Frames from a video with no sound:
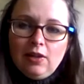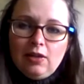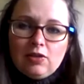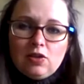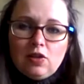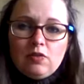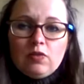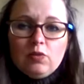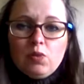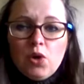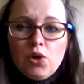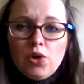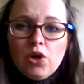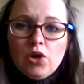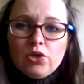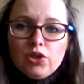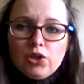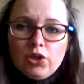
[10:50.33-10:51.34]
sort of 1
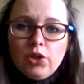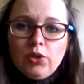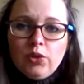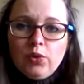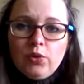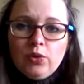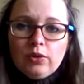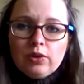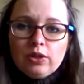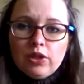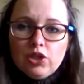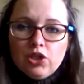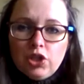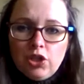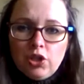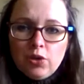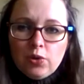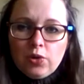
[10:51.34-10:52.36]
or 2
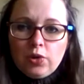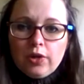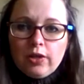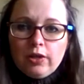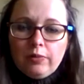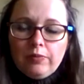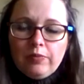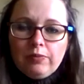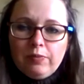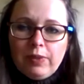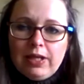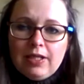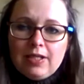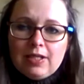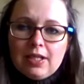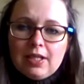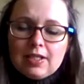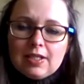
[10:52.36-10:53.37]
couture
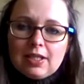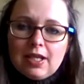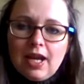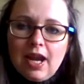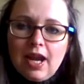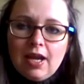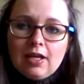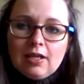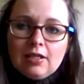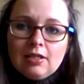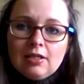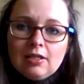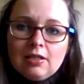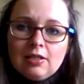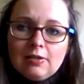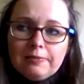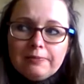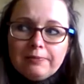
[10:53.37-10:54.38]
pieces
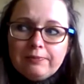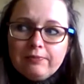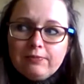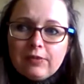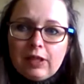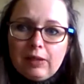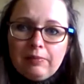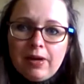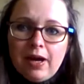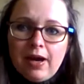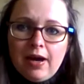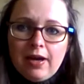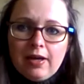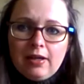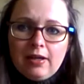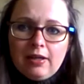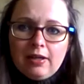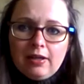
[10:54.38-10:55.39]
in
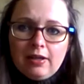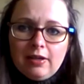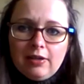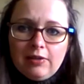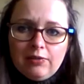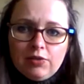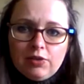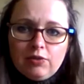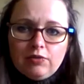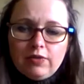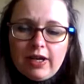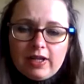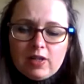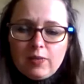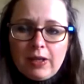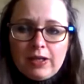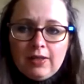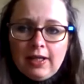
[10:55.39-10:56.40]
my sort of
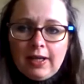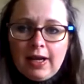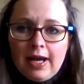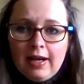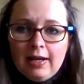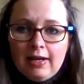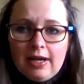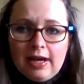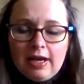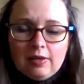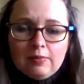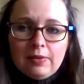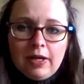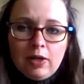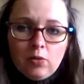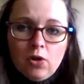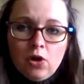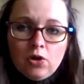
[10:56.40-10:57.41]
expanding
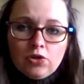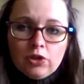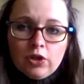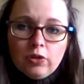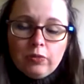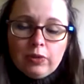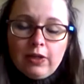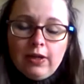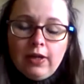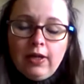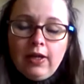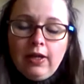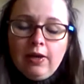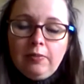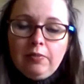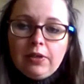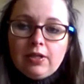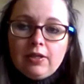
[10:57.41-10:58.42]
handmade wardrobe,
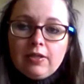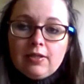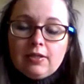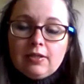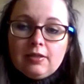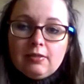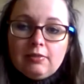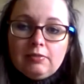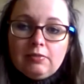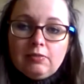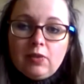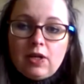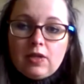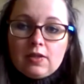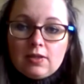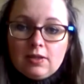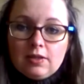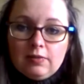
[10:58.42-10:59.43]
because
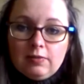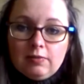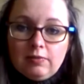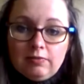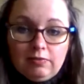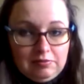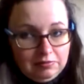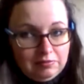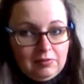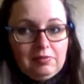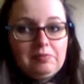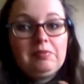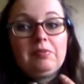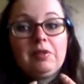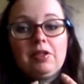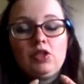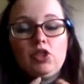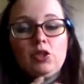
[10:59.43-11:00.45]
whilst
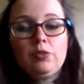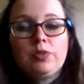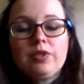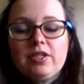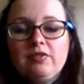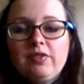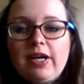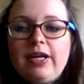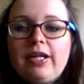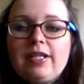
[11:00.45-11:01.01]
this jumper is a fine